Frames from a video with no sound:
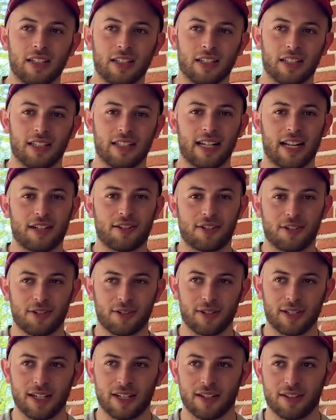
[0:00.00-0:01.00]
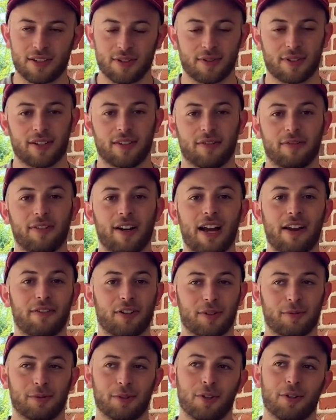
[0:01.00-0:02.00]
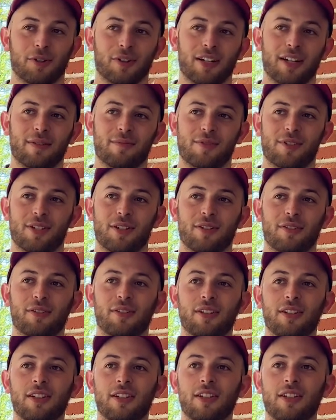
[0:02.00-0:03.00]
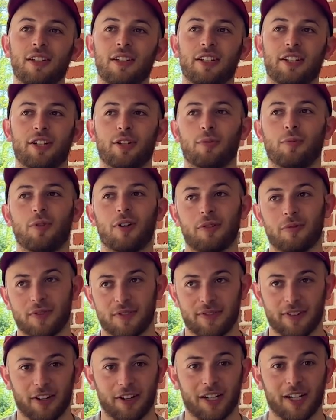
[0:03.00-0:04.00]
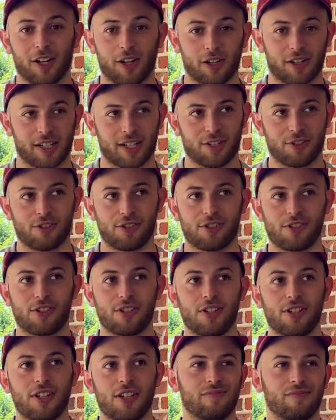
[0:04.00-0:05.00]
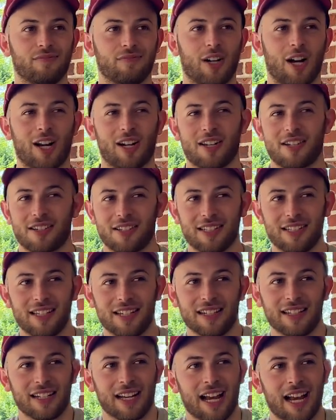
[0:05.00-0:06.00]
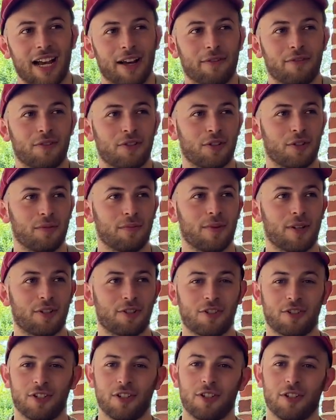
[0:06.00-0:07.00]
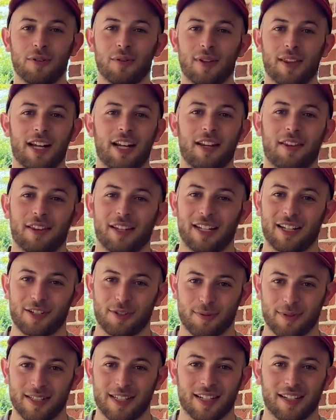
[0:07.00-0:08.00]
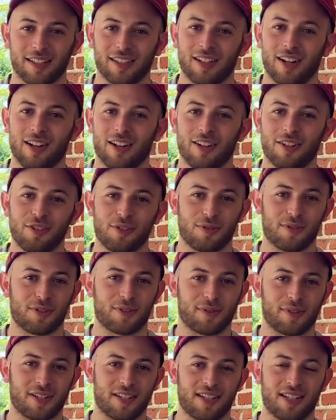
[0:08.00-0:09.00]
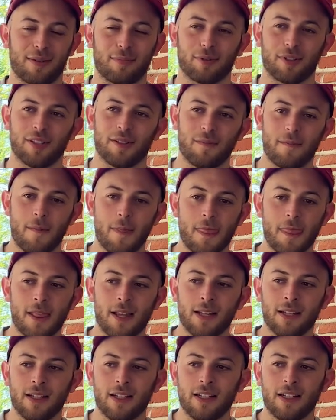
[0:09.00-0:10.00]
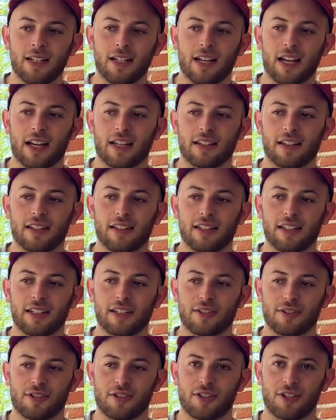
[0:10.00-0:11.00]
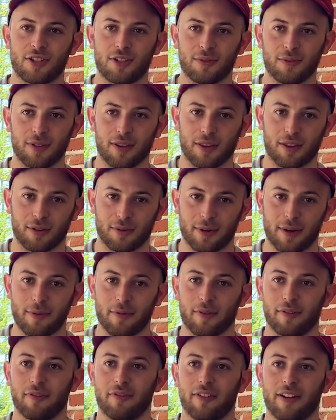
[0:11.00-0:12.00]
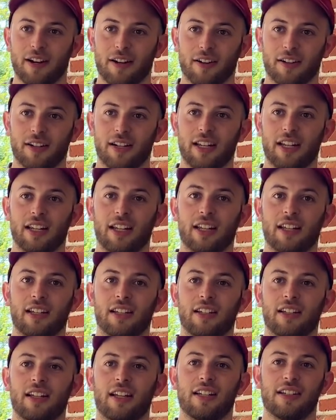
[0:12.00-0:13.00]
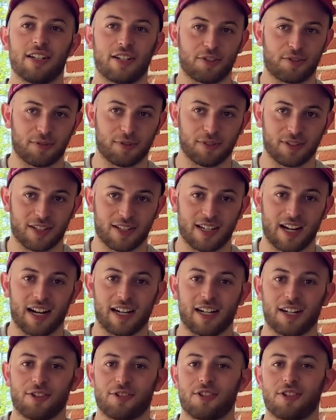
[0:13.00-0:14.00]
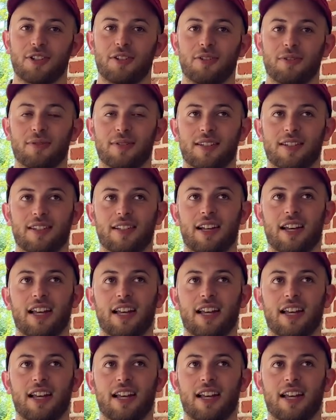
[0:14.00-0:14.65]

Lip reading: the next 2 years, it was a 5-year program. So year one was very artish. Honestly, didn't have too much to do with anything else we did in college. It was sort of separate. And then years 2 and 3 were very industrial designish. So it was